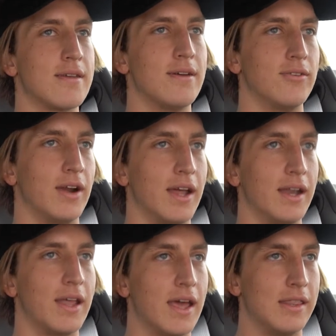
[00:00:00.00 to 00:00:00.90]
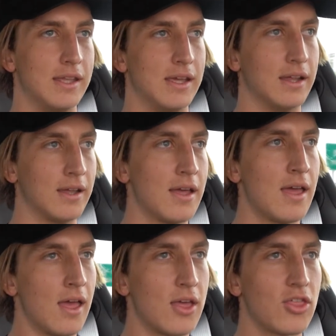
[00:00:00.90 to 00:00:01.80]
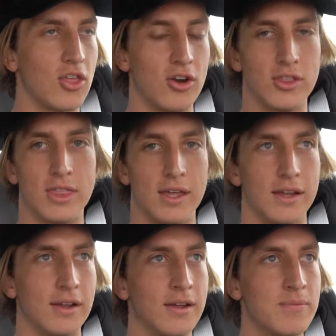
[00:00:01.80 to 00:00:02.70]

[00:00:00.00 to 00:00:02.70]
Alright, and the third thing